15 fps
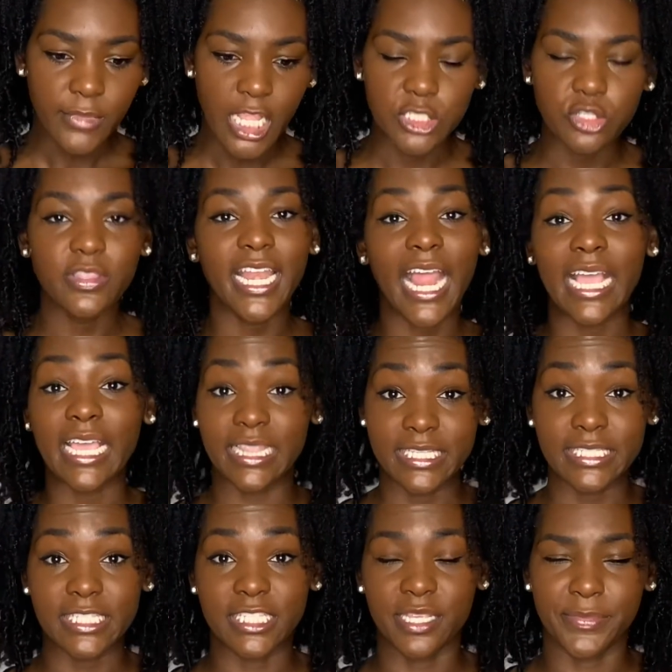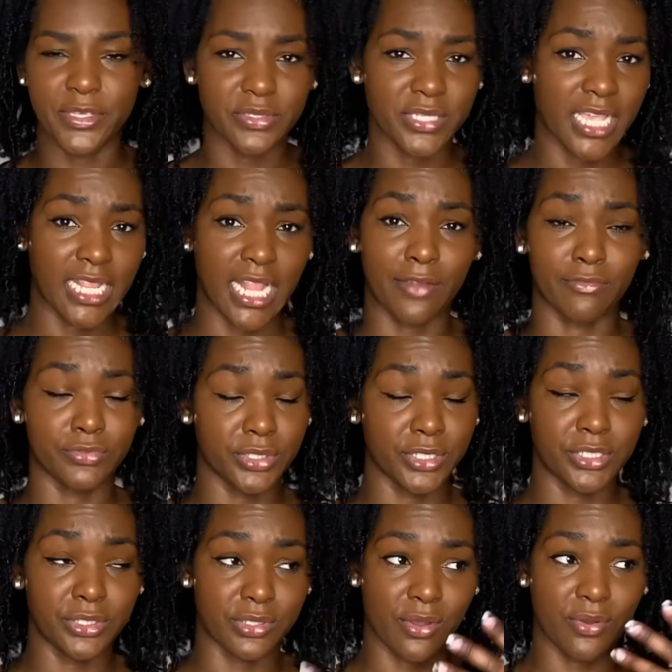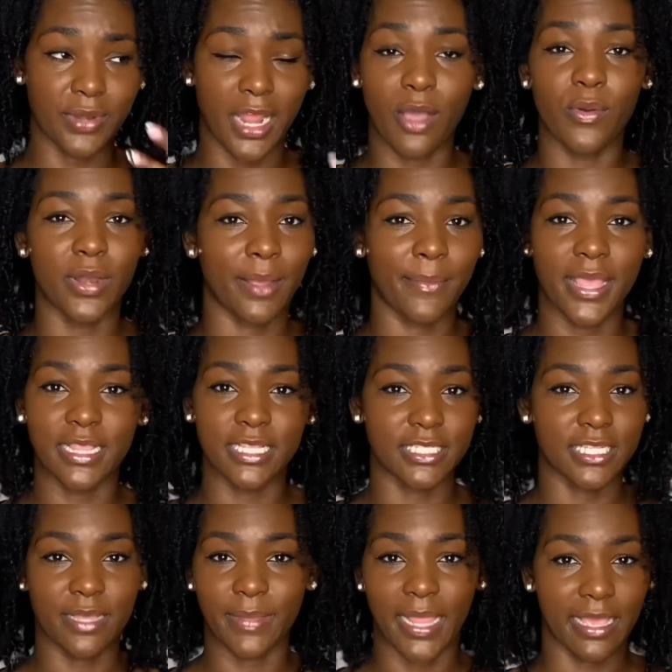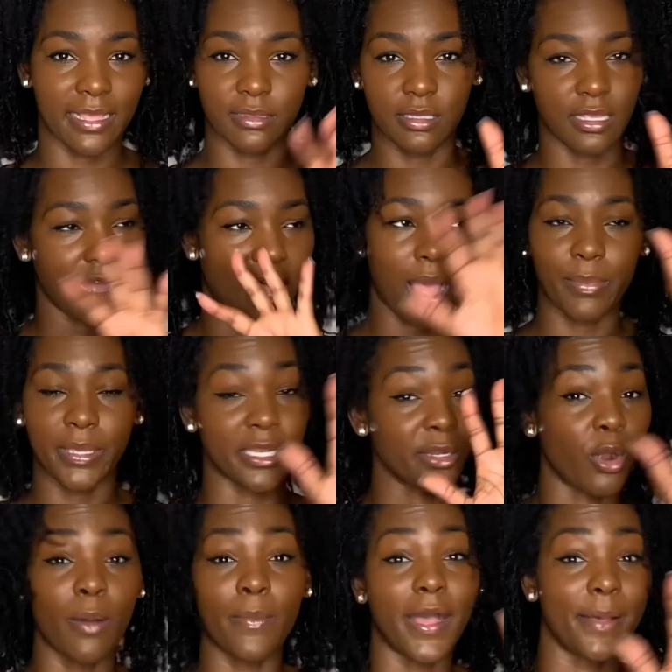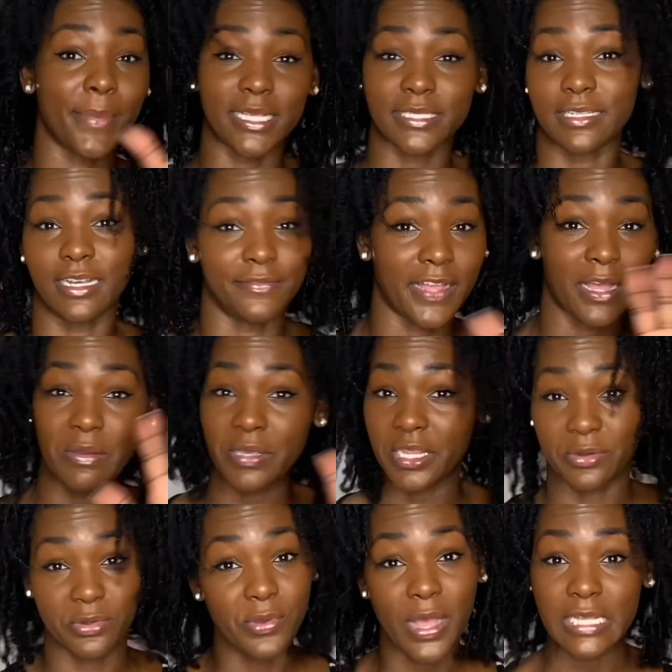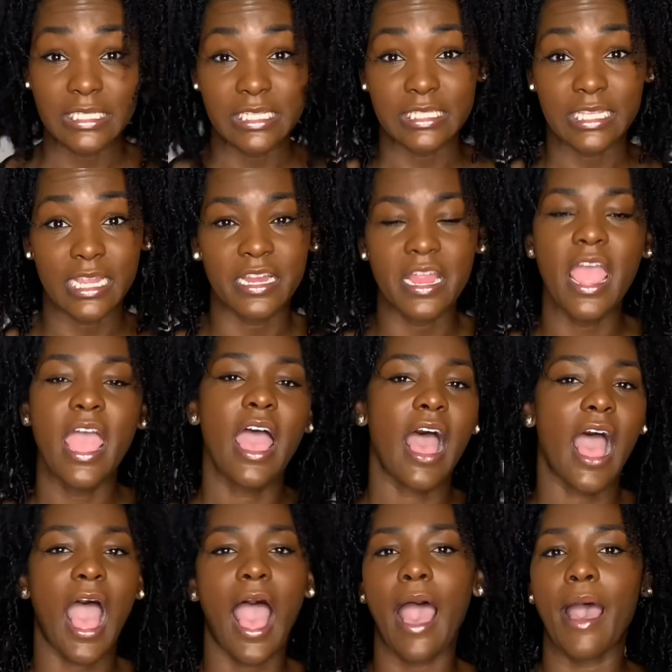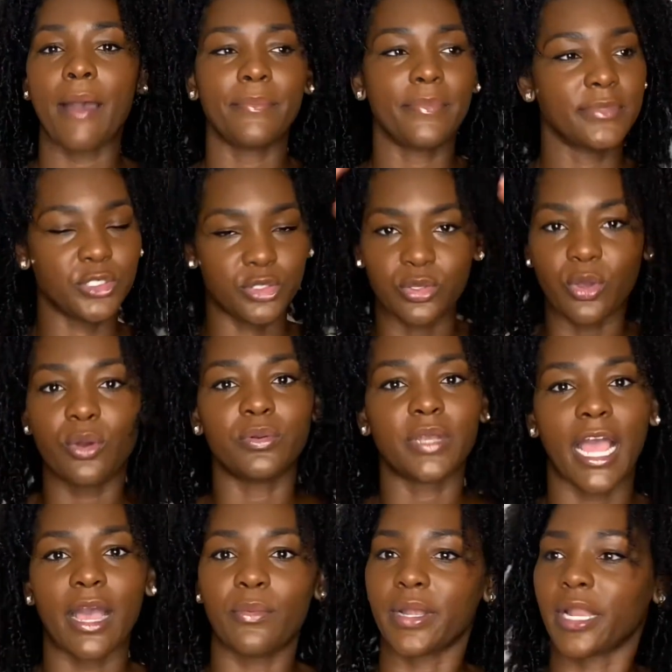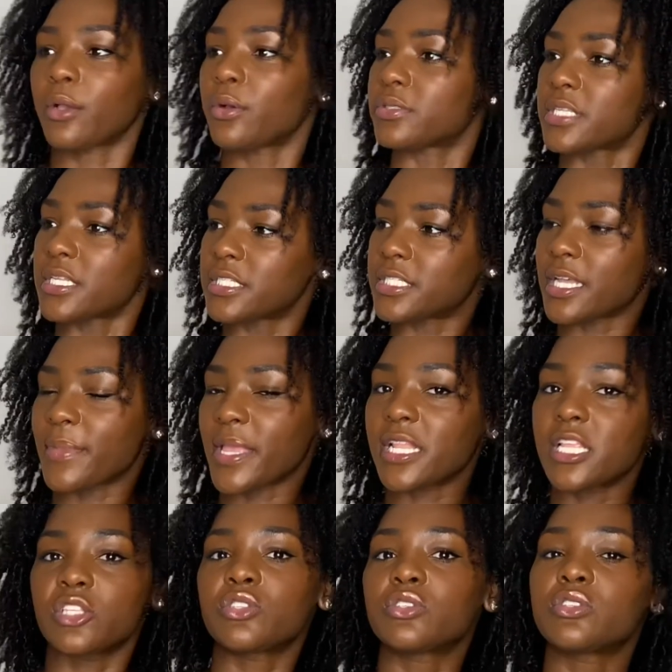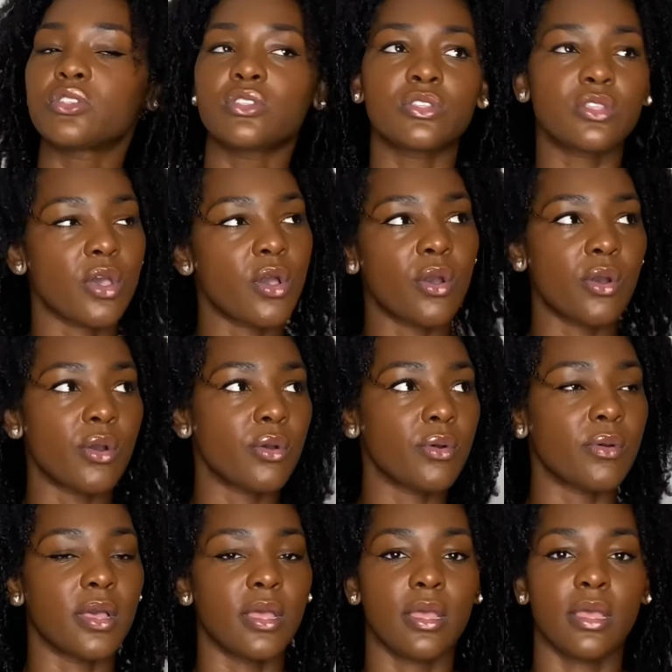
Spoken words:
so that I can listen to music, and I really zone out when I'm at the gym. Like, I'll be there all by myself. I don't care who else is there. I'm zoned out when I go to the gym, and it's so